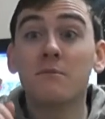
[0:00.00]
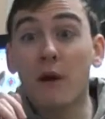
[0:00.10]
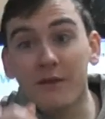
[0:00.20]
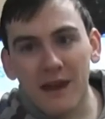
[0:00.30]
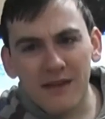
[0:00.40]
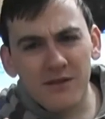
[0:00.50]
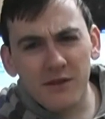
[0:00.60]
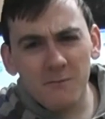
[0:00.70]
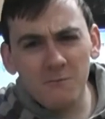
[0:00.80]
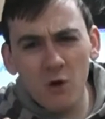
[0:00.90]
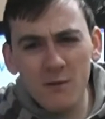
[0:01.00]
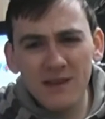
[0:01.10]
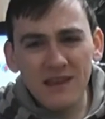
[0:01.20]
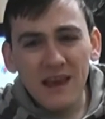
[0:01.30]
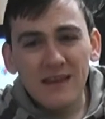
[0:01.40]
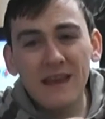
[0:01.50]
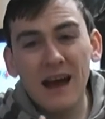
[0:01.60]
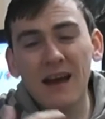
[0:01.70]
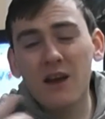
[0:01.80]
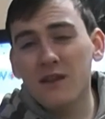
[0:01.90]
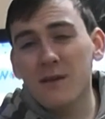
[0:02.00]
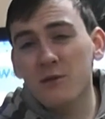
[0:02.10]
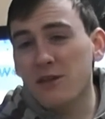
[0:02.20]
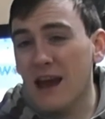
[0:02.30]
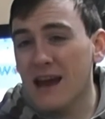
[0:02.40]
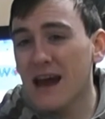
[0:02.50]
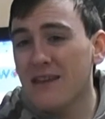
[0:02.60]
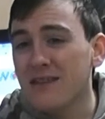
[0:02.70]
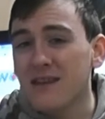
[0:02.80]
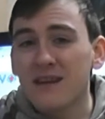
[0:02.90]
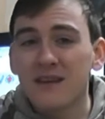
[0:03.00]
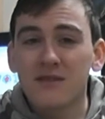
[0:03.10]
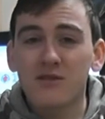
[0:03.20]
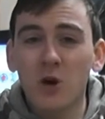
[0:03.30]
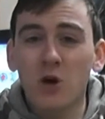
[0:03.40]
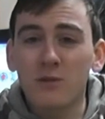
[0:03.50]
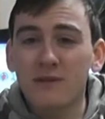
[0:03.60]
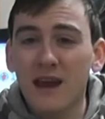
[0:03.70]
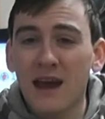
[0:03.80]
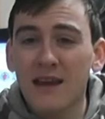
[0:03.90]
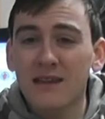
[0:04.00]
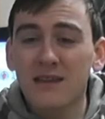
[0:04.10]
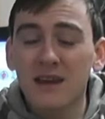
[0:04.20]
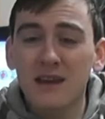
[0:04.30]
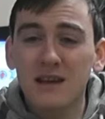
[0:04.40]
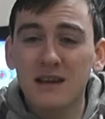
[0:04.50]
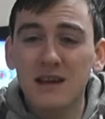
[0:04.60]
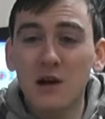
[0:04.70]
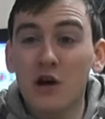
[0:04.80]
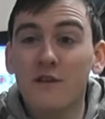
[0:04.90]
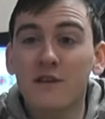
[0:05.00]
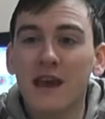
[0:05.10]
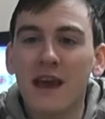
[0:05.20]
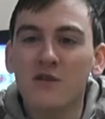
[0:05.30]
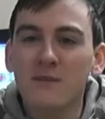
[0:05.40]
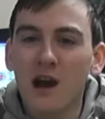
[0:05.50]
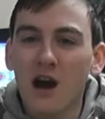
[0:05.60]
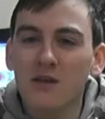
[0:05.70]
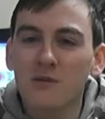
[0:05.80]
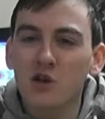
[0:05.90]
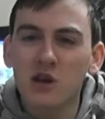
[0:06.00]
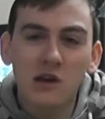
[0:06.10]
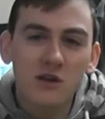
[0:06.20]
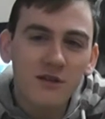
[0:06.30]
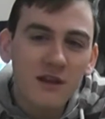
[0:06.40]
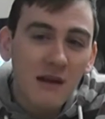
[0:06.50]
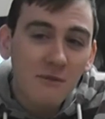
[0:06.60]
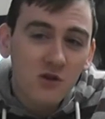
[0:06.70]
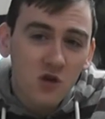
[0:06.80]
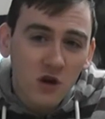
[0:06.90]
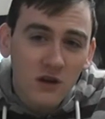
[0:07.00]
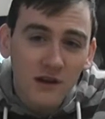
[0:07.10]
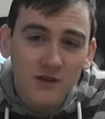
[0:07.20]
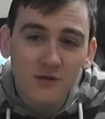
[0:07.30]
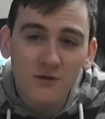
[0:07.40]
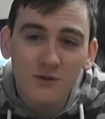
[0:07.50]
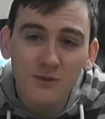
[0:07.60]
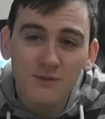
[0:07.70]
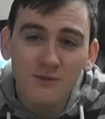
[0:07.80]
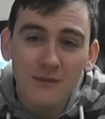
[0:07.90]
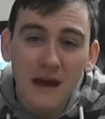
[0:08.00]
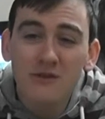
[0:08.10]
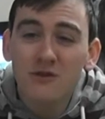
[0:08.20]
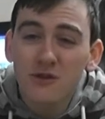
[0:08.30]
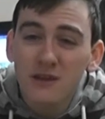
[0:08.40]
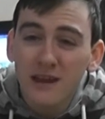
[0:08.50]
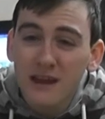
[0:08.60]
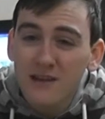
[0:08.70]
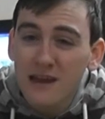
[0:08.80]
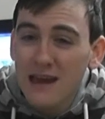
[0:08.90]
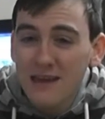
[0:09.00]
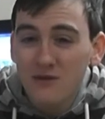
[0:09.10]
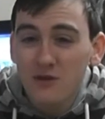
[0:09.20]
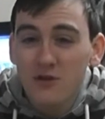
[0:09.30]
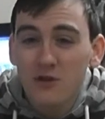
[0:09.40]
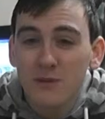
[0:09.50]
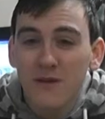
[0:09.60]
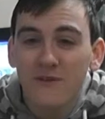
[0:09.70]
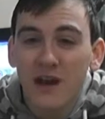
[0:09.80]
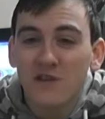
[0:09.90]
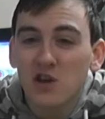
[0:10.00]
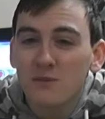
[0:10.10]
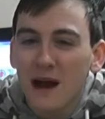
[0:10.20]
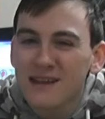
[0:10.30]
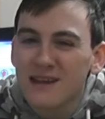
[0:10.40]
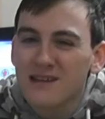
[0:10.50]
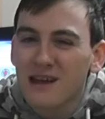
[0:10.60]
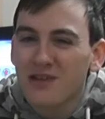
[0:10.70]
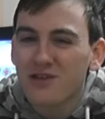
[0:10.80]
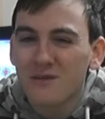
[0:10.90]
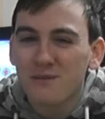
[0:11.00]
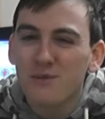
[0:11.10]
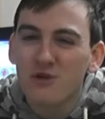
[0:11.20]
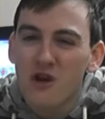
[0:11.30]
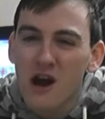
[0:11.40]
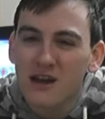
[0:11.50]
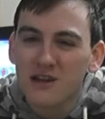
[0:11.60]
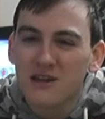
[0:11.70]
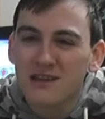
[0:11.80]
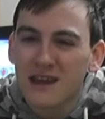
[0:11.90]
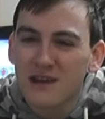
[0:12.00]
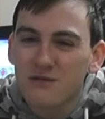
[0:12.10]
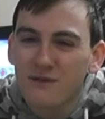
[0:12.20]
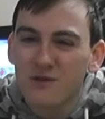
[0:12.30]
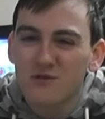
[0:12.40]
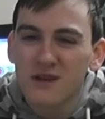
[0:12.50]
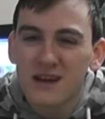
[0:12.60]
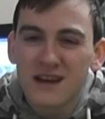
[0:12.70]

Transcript: But then some woman, that her name was Diane, stopped and she offered to help me Carolyn. because she could see I was struggling so that was really nice and it restored my faith in humanity that some people are actually nice without